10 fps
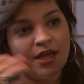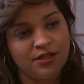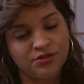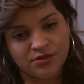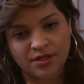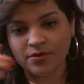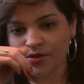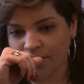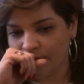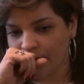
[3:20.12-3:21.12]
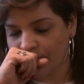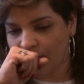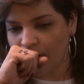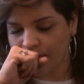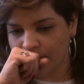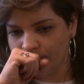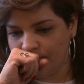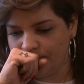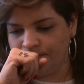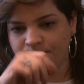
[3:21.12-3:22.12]
And so similarly, my father,
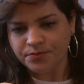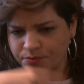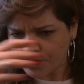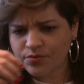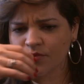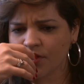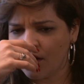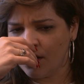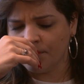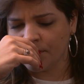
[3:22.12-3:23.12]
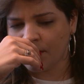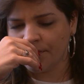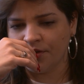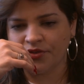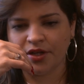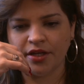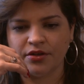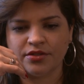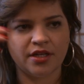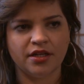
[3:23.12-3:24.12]
a couple years
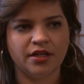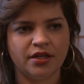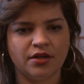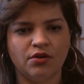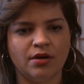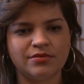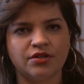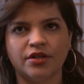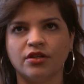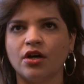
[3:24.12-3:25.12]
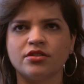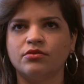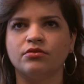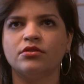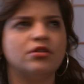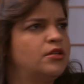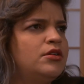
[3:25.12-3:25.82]
later, said like, "Oh, I'm starting law school."